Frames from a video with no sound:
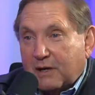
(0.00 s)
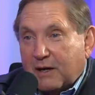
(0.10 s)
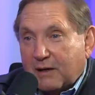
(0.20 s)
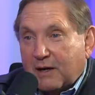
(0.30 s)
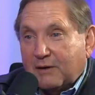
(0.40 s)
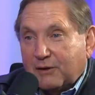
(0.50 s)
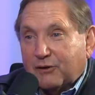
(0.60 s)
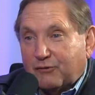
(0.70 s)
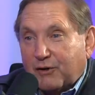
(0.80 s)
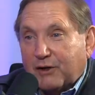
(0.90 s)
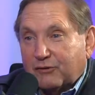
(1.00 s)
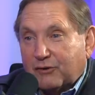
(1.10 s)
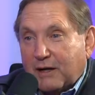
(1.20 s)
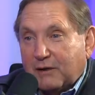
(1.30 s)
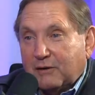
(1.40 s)
I think it's very
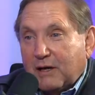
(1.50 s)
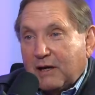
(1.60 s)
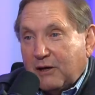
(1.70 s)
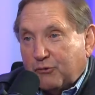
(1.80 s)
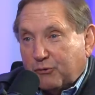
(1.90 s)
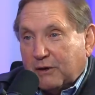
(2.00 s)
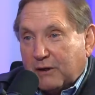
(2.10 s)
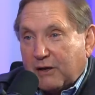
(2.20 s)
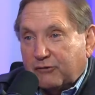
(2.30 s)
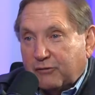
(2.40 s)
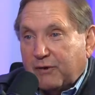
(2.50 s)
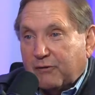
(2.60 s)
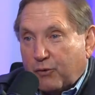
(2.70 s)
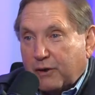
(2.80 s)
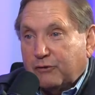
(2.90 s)
exciting. And to realize the
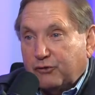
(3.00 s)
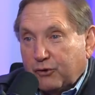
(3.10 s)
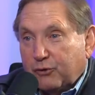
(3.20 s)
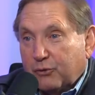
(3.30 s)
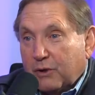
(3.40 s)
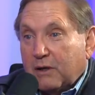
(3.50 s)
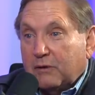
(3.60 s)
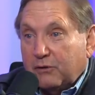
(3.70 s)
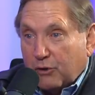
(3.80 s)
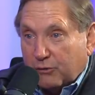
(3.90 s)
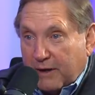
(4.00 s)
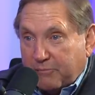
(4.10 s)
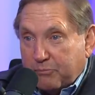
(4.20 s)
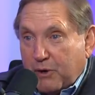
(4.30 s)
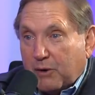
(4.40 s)
VF-1 and 2,
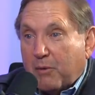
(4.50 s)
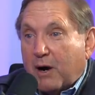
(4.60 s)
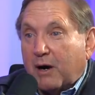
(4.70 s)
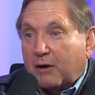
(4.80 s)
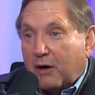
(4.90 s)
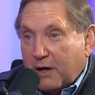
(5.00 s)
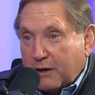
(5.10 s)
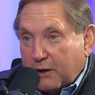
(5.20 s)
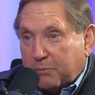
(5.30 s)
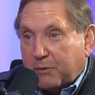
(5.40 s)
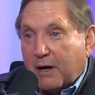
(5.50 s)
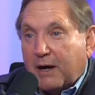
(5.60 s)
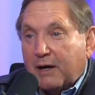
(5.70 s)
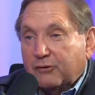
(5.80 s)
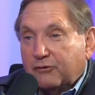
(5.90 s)
left Miramar on
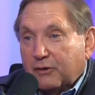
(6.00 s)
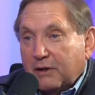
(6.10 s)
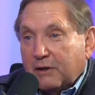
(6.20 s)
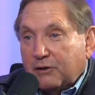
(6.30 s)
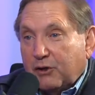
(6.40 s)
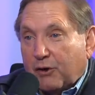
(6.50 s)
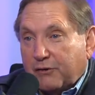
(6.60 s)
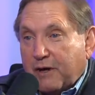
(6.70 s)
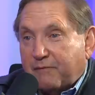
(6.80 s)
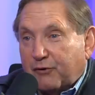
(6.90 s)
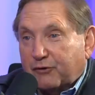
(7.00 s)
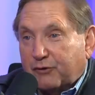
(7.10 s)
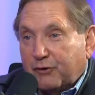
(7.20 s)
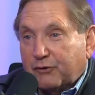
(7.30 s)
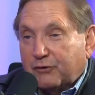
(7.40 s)
Enterprise, on that first
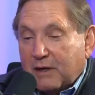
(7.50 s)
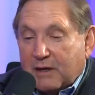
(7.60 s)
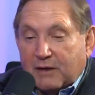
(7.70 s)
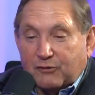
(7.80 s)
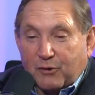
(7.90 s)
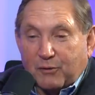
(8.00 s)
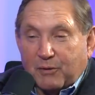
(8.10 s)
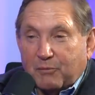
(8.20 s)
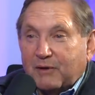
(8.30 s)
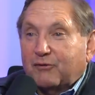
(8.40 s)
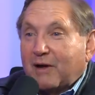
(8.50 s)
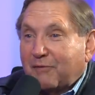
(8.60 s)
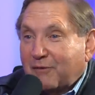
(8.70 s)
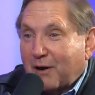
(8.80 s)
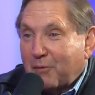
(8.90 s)
cruise. So we've got
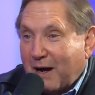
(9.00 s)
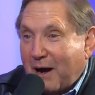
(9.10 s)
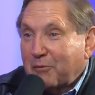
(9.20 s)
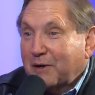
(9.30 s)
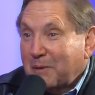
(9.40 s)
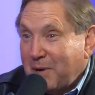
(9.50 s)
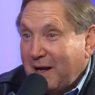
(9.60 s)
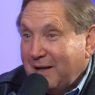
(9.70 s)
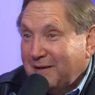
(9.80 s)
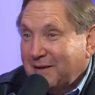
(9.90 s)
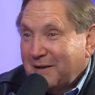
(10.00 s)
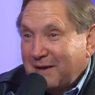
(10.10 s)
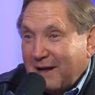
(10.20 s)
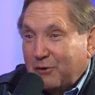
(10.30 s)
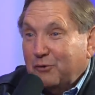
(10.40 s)
to figure out how we're going to paint it
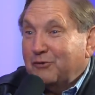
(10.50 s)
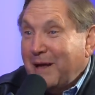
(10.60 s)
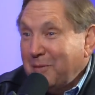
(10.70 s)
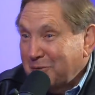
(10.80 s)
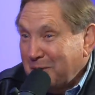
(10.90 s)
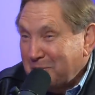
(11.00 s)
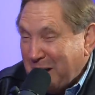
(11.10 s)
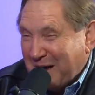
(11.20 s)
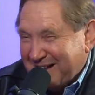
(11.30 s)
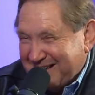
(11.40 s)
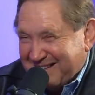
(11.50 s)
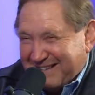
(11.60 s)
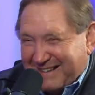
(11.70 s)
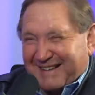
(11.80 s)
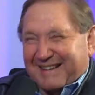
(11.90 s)
and whose name's going to be.
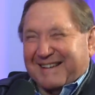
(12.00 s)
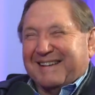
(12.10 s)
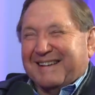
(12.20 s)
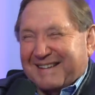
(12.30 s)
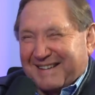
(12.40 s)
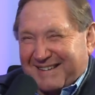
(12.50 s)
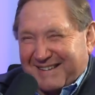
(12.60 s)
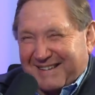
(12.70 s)
There's